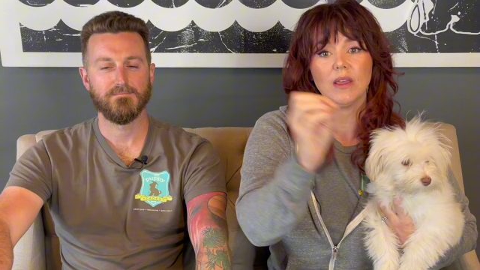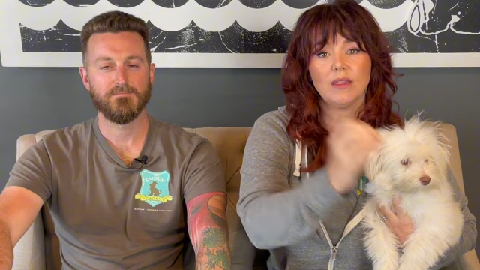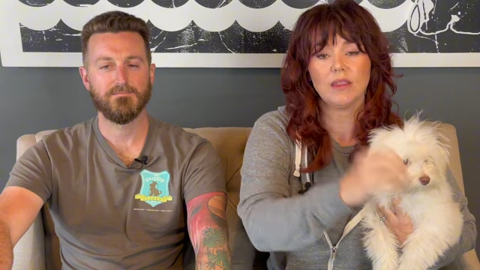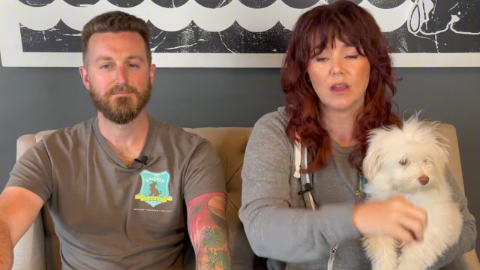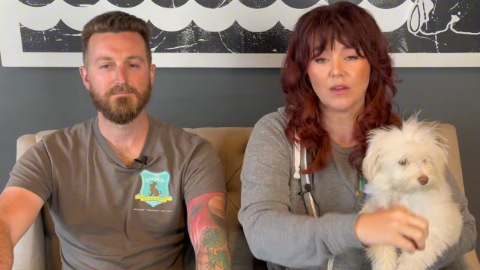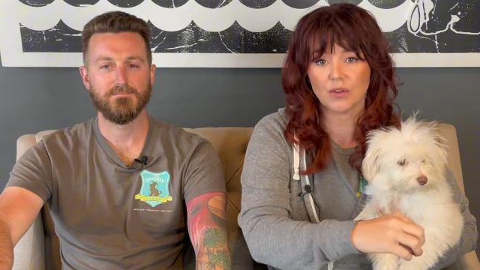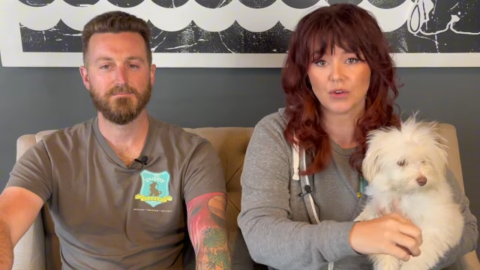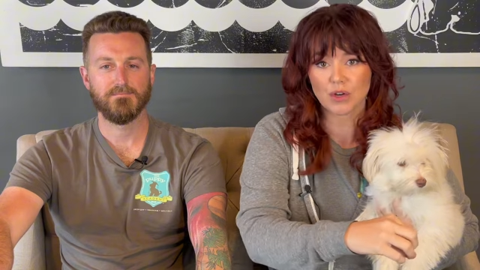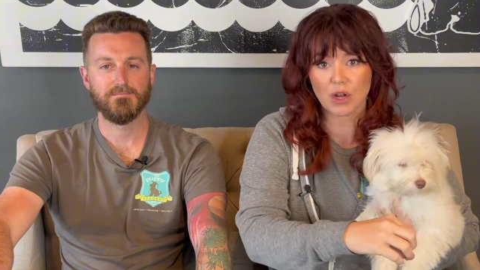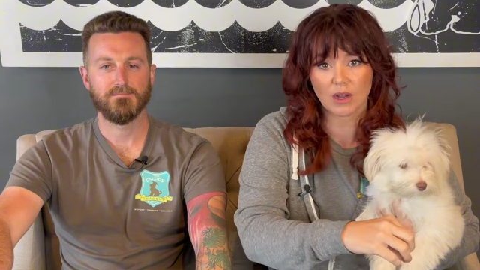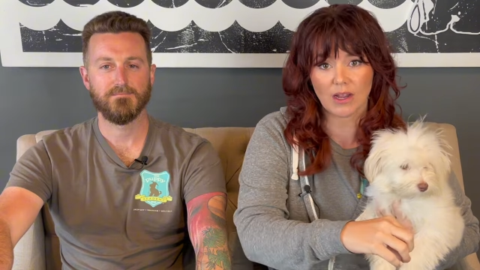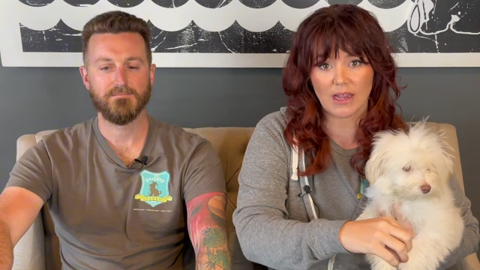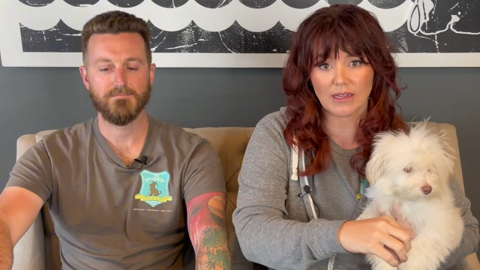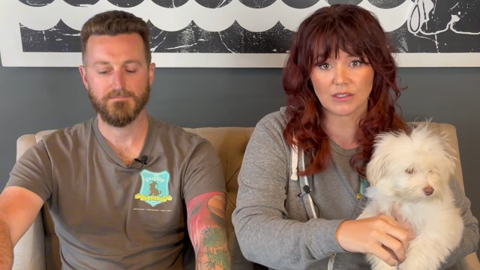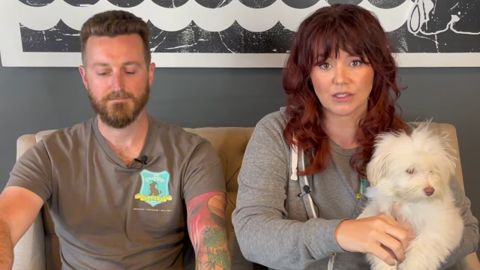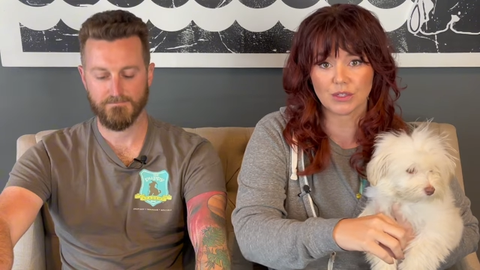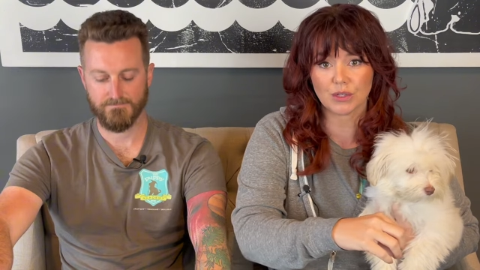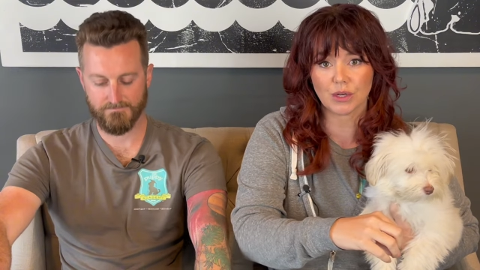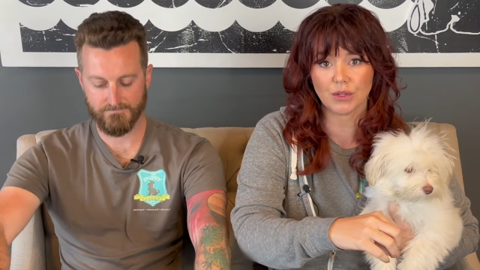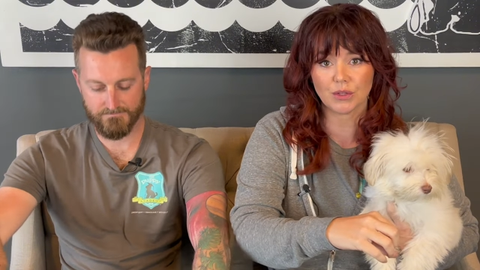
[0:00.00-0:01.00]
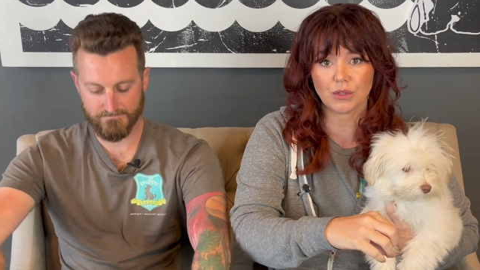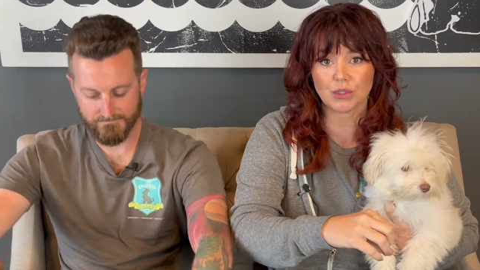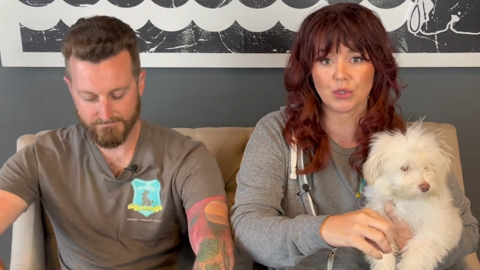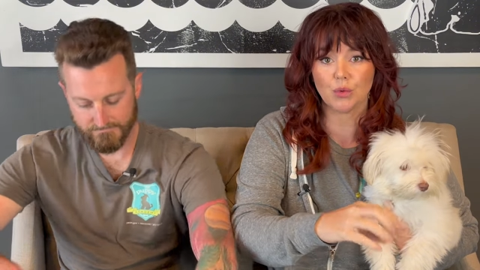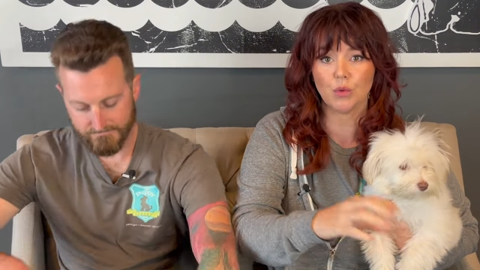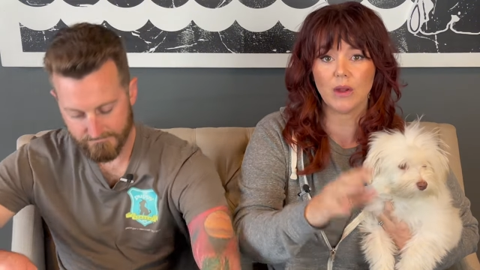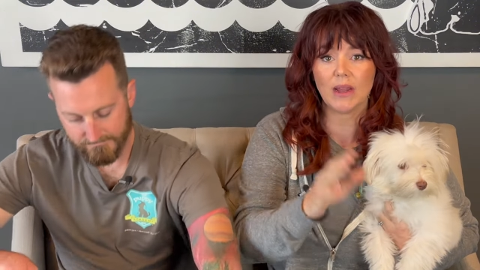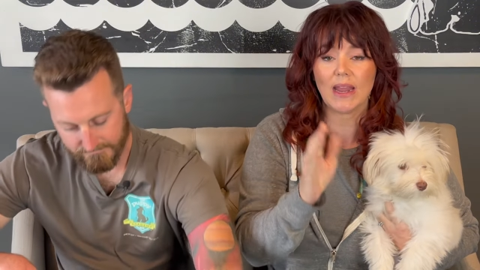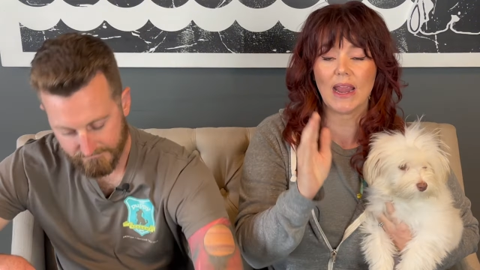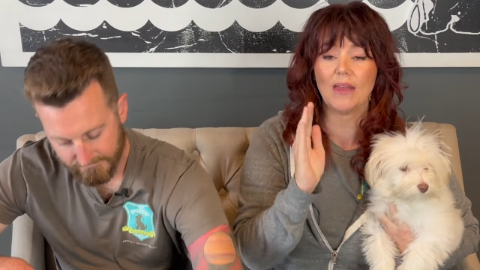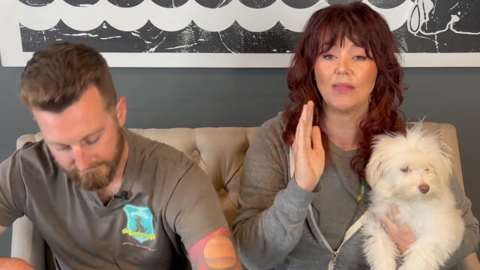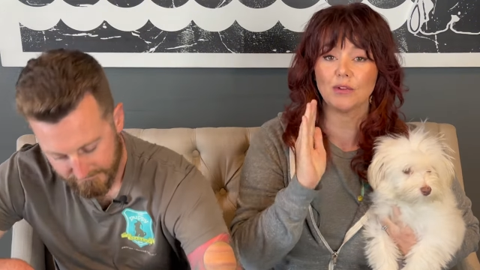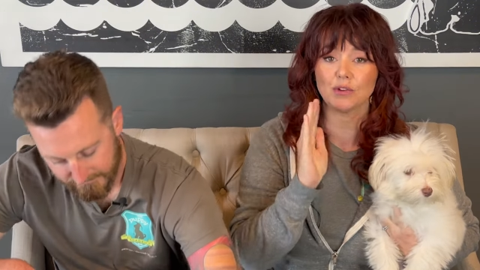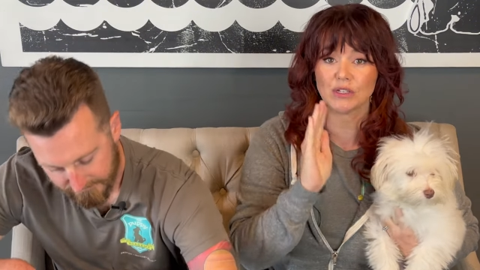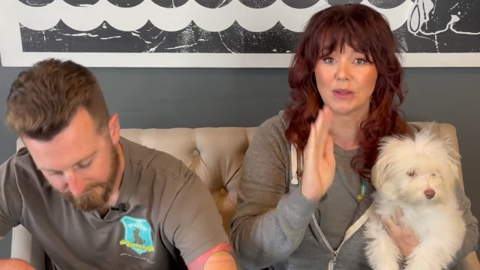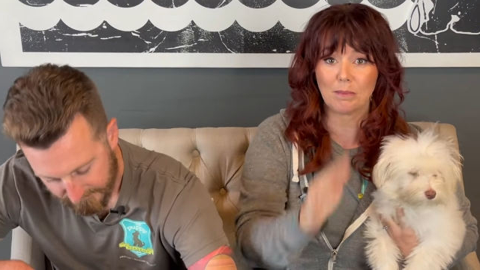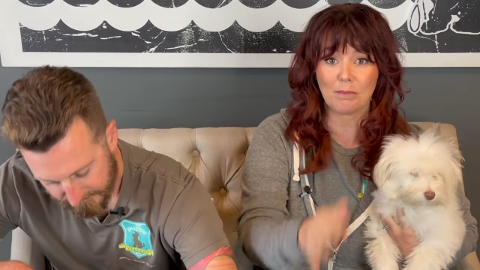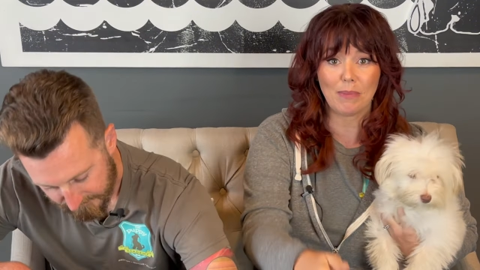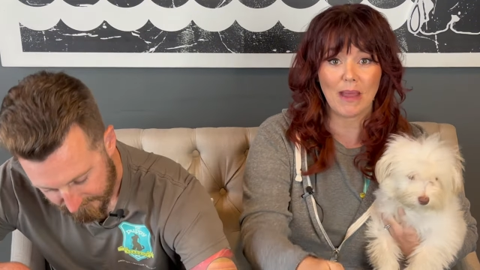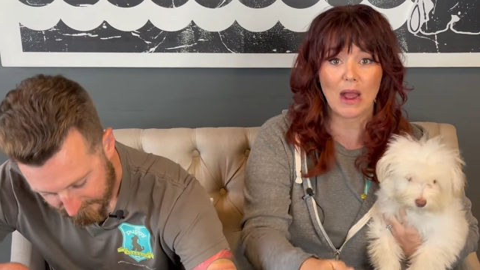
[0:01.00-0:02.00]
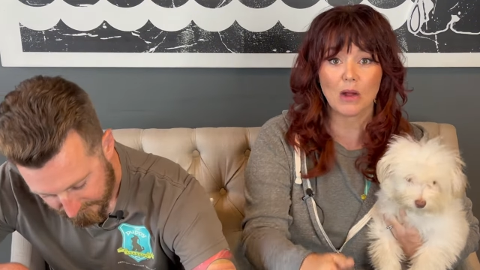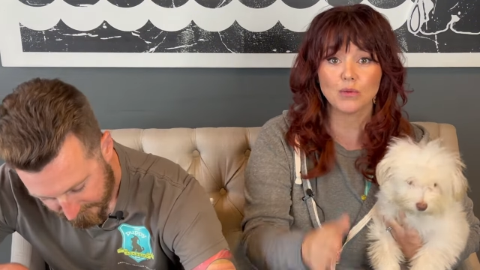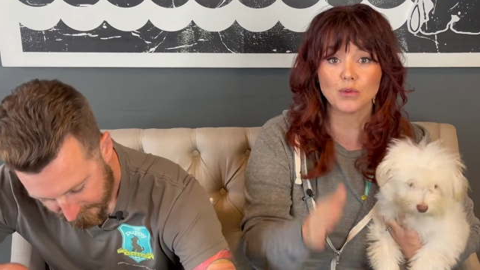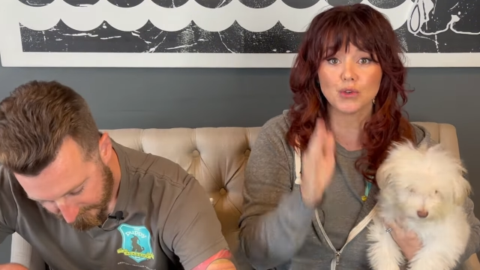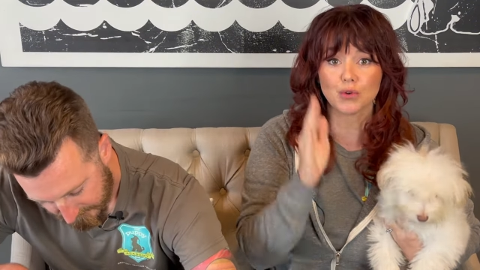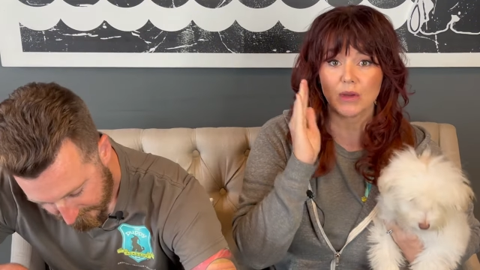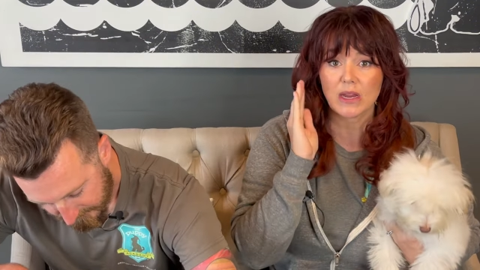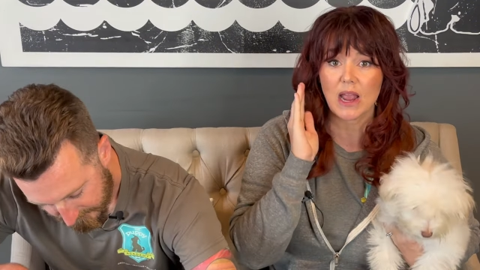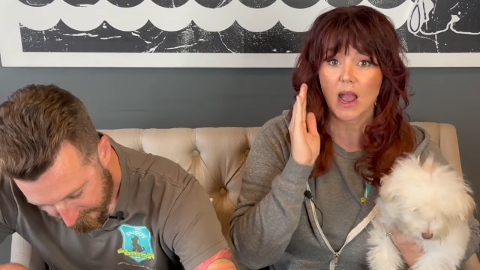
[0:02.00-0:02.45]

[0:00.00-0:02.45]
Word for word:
Speaker 1: the other dog has their other toy, and there's a boundary